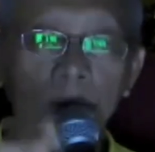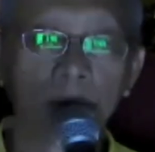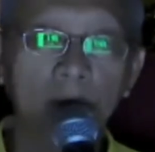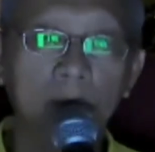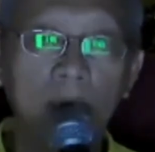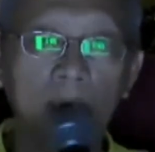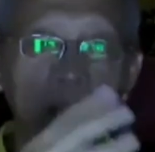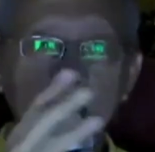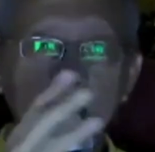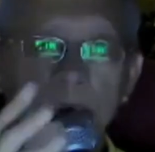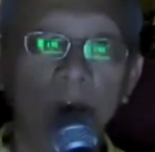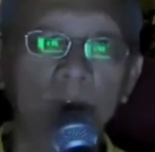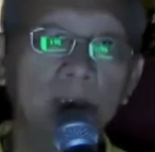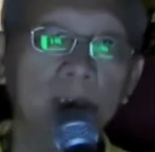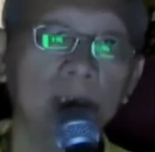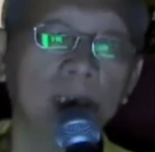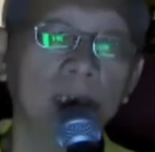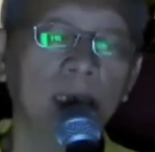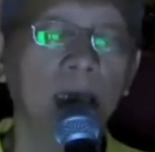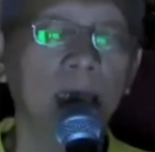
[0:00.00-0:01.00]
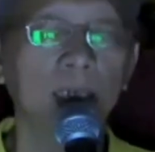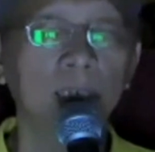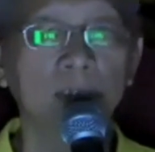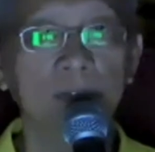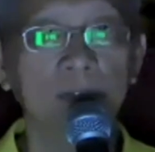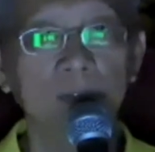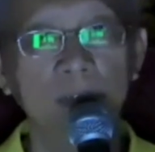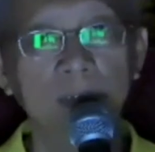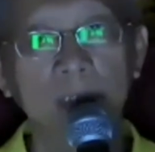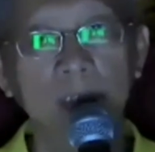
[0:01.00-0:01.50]
you are living
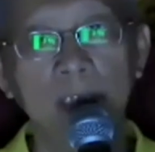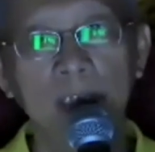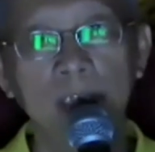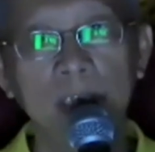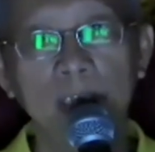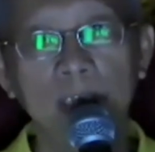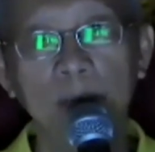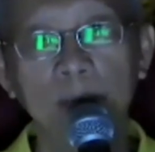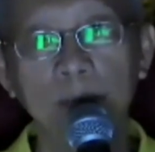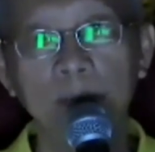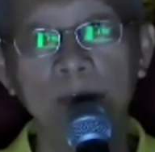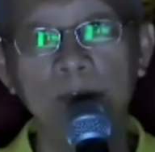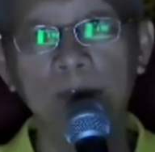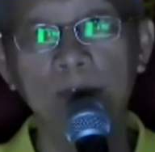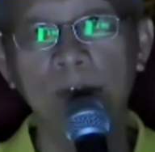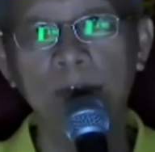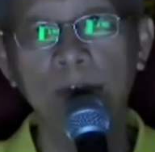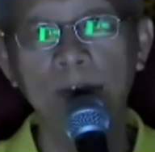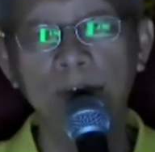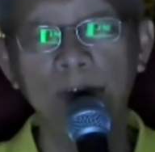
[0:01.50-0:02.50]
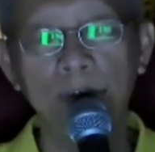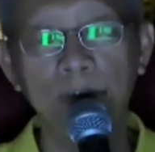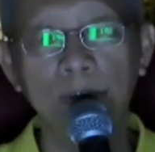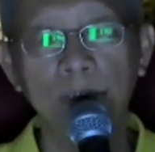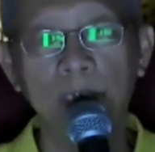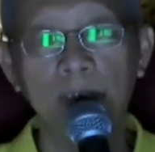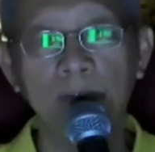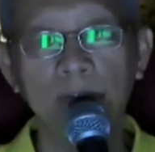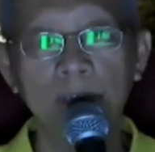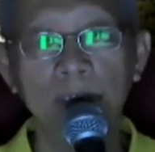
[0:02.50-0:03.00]
life, before you
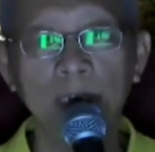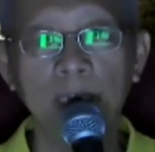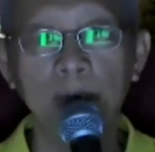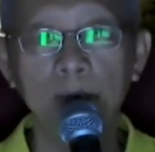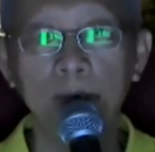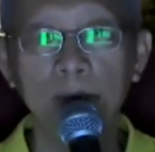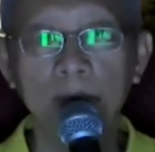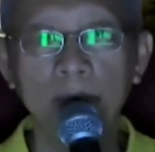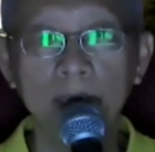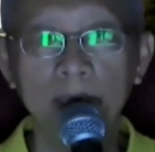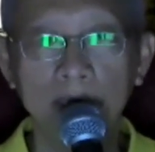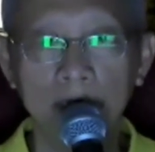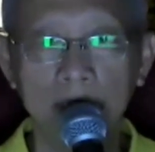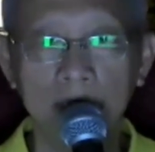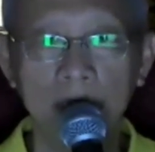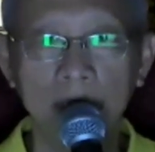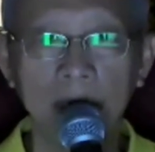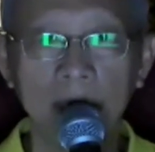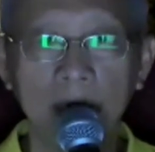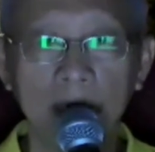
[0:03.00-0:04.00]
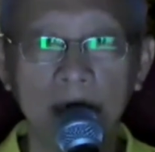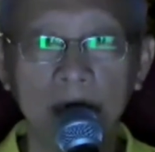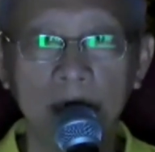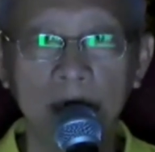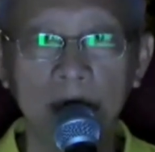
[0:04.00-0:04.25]
have the ability